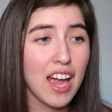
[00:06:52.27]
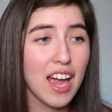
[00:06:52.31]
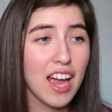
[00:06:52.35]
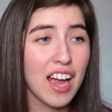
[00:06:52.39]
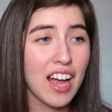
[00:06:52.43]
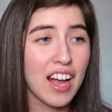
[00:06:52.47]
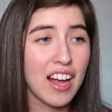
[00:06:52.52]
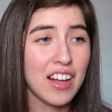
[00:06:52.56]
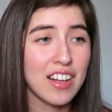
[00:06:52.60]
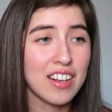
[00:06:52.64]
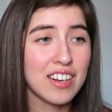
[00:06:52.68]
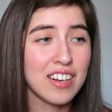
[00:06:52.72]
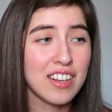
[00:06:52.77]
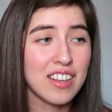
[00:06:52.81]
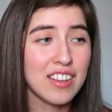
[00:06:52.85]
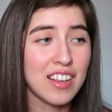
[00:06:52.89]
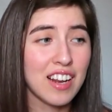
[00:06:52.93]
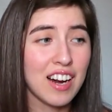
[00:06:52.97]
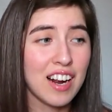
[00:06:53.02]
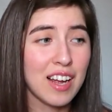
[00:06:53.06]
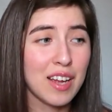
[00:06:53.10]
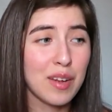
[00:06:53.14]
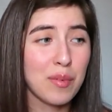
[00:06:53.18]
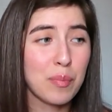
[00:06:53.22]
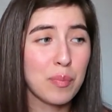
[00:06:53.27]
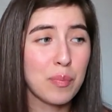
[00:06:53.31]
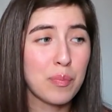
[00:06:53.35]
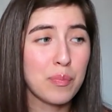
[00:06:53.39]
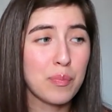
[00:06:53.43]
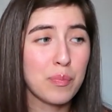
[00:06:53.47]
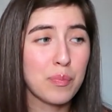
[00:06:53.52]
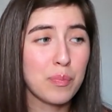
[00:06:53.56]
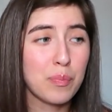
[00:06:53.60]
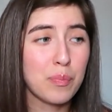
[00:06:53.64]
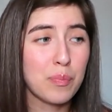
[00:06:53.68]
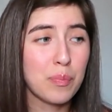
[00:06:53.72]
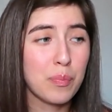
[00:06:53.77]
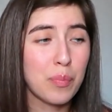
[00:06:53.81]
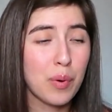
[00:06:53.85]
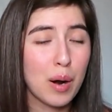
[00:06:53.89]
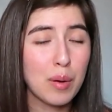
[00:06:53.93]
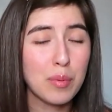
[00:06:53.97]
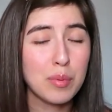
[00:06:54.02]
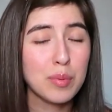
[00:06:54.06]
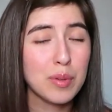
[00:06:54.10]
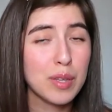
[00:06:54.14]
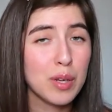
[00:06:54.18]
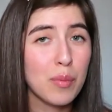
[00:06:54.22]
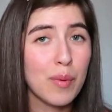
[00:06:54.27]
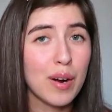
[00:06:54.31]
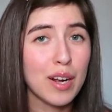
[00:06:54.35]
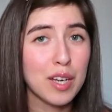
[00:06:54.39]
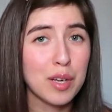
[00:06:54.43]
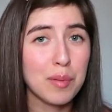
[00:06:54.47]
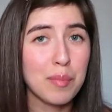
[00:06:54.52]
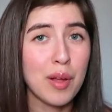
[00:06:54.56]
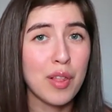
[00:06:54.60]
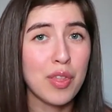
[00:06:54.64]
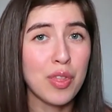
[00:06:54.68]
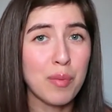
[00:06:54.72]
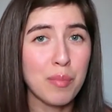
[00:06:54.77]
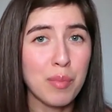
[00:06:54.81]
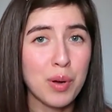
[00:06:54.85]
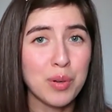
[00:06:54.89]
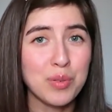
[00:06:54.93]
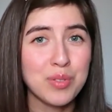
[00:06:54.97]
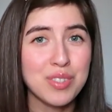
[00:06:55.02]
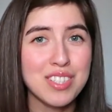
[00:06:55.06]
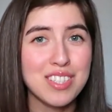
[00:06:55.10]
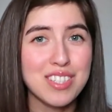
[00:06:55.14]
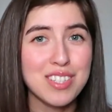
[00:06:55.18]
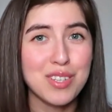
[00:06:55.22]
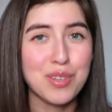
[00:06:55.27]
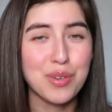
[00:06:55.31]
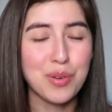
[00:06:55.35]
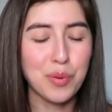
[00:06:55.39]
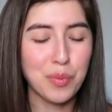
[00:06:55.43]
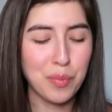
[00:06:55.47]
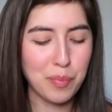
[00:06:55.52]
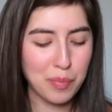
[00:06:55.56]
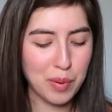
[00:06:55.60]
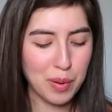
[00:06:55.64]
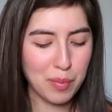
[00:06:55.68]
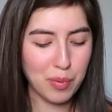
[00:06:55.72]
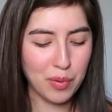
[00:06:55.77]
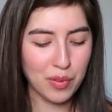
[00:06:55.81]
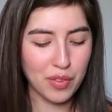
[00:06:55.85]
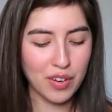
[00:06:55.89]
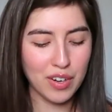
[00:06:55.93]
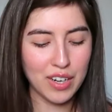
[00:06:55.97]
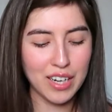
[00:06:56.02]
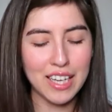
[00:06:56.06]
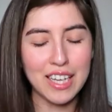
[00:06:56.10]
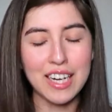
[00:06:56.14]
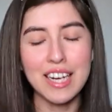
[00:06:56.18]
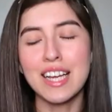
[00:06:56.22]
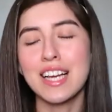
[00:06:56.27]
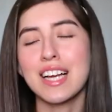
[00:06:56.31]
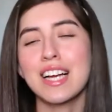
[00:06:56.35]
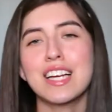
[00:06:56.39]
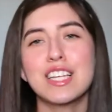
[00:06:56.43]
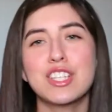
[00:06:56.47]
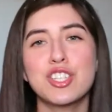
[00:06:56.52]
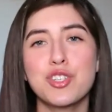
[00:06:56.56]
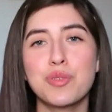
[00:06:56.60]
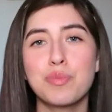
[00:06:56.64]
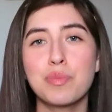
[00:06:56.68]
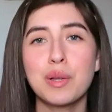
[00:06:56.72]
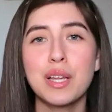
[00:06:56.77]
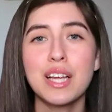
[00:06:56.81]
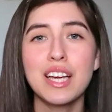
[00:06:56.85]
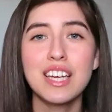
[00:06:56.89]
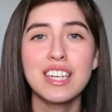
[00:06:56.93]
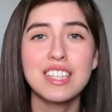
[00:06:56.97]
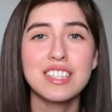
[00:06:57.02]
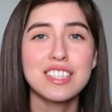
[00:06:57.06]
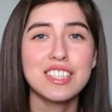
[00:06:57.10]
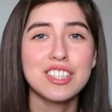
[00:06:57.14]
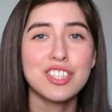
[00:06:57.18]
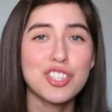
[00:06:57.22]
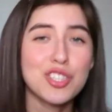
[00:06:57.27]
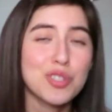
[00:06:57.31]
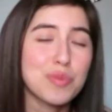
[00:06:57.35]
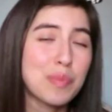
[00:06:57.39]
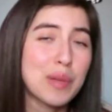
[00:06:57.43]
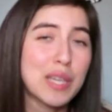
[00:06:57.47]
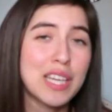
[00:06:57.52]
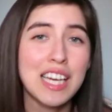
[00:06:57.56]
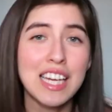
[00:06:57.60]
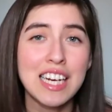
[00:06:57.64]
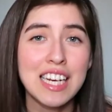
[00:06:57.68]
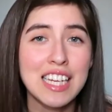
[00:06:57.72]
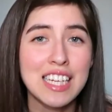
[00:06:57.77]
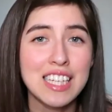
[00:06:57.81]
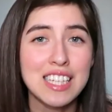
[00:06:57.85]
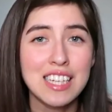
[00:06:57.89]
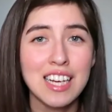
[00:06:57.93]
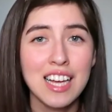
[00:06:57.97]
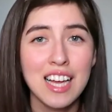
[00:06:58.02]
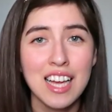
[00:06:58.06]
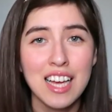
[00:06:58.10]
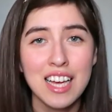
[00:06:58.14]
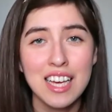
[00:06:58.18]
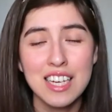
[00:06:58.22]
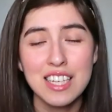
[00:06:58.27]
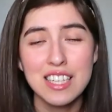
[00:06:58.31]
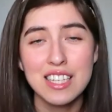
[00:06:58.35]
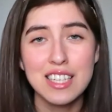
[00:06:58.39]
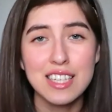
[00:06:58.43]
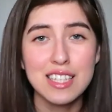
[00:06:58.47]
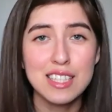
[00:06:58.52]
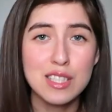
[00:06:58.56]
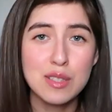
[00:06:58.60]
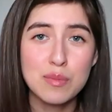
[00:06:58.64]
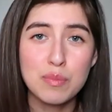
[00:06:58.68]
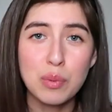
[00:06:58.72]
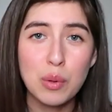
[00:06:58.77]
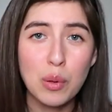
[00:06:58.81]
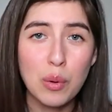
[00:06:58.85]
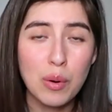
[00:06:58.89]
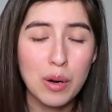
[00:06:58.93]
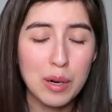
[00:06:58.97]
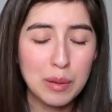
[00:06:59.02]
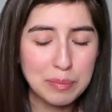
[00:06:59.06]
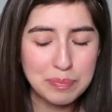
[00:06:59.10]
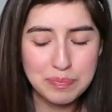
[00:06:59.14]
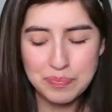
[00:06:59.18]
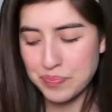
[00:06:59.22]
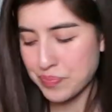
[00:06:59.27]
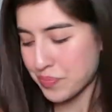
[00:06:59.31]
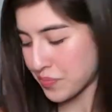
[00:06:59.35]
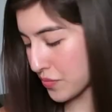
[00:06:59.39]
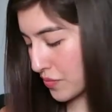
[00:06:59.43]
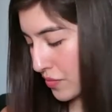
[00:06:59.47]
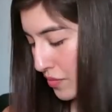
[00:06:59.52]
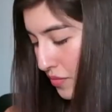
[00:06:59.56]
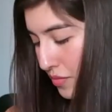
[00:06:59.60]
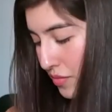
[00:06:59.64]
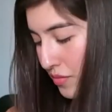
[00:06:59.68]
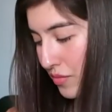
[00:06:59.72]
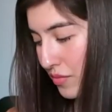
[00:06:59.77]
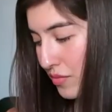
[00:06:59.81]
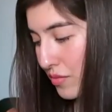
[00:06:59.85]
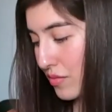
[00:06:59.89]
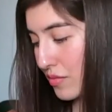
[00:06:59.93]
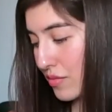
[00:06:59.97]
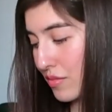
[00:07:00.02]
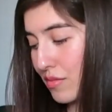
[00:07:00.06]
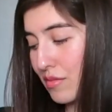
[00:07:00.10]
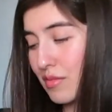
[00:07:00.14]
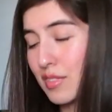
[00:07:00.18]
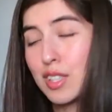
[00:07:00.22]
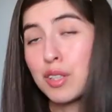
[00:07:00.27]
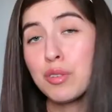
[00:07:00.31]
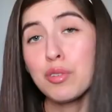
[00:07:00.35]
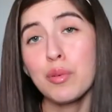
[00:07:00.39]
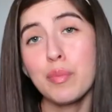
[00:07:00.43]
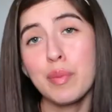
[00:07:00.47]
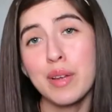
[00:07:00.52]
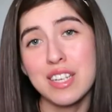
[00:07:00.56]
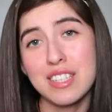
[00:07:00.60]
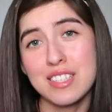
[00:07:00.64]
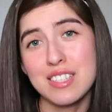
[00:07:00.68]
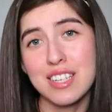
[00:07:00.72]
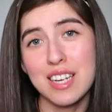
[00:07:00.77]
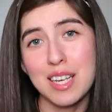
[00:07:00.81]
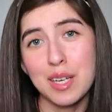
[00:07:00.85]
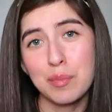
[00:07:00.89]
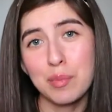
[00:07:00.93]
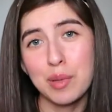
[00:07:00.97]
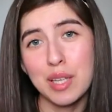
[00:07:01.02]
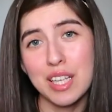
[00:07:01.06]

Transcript: and that I probably recommend the most to people that are getting into plants and just beginning to explore, would be a snake